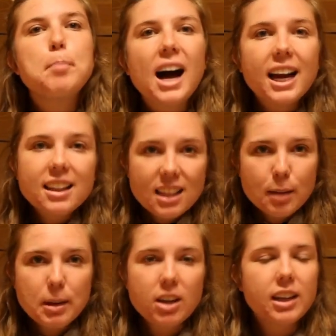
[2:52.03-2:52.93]
by the
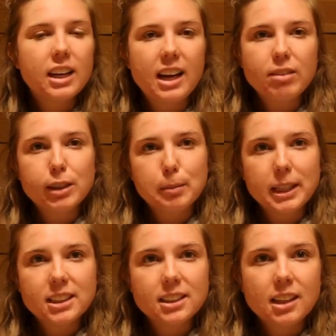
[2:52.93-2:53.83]
American
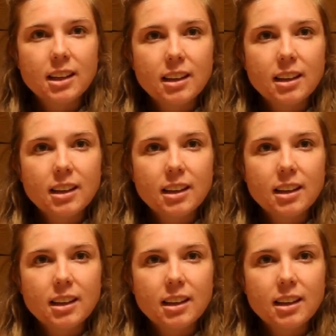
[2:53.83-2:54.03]
government.